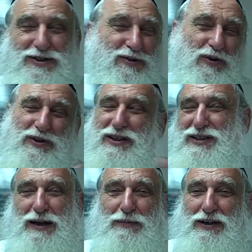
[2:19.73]
This all
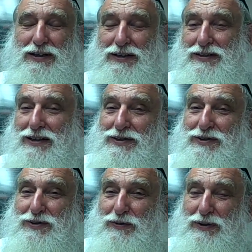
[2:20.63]
does not make any
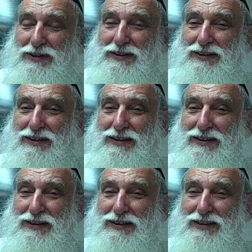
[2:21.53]
sense at all.